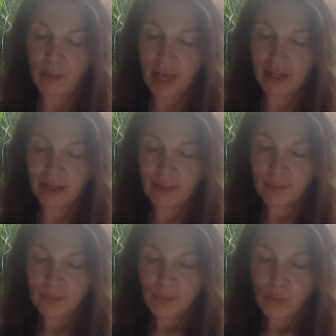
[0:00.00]
pen.
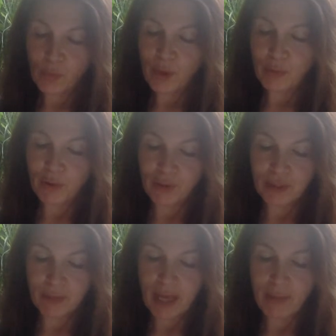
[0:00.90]
Wilbur heard
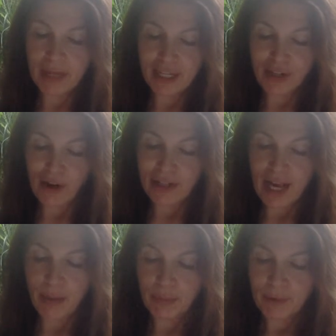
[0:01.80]
them coming and got
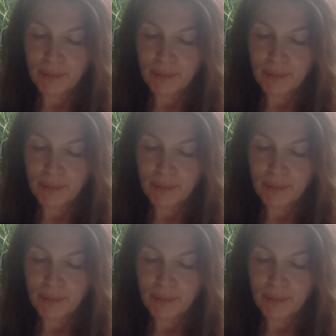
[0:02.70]
up.